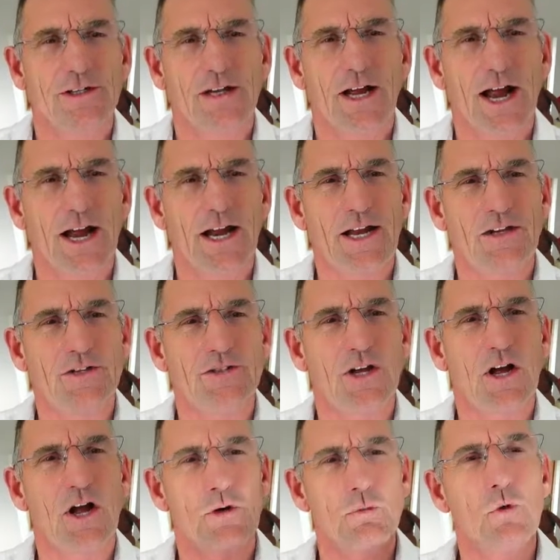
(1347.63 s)
and
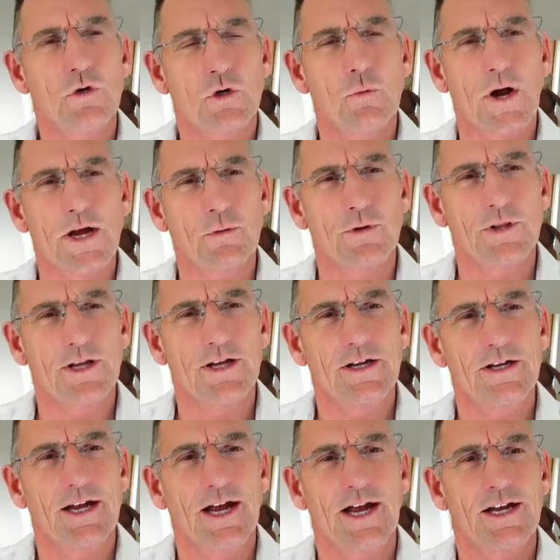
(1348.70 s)
I walk away with it,
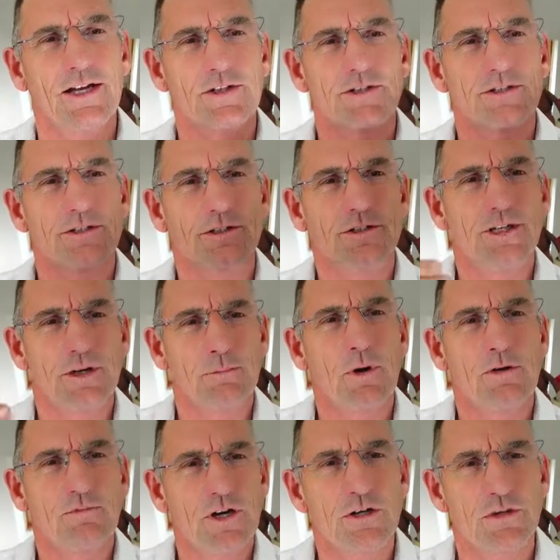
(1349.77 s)
and my
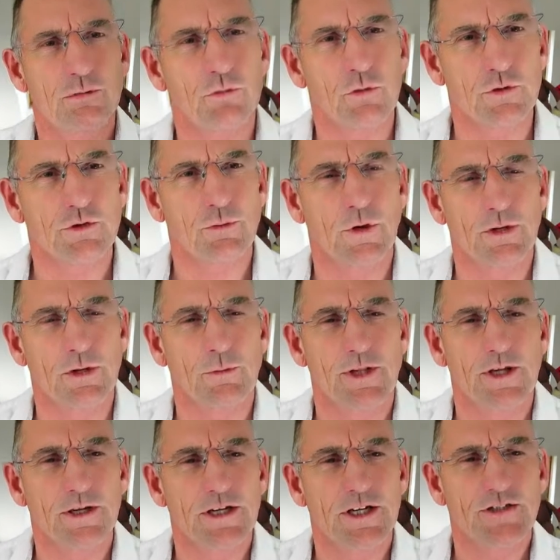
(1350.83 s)
friend walks away with it.
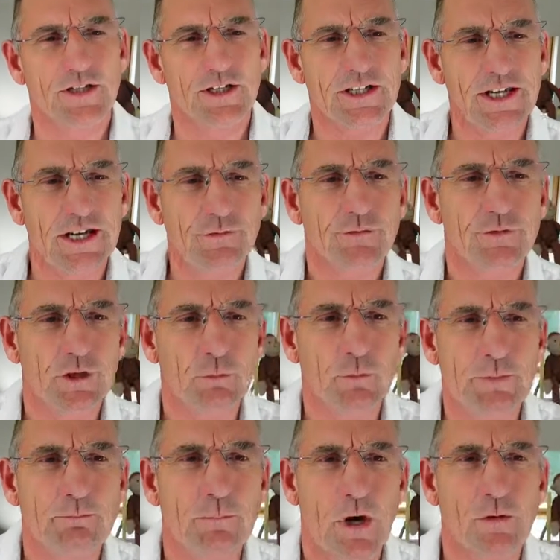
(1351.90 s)
It's a gift that we
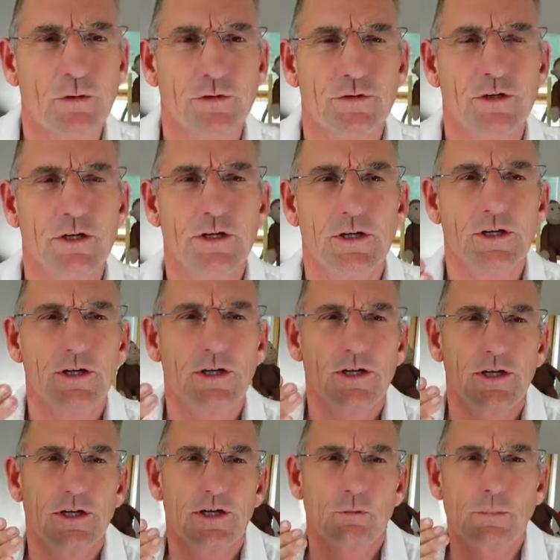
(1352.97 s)
both
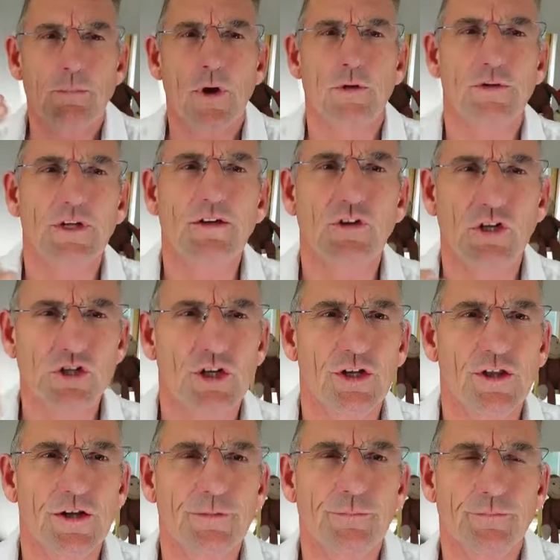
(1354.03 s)
give each other.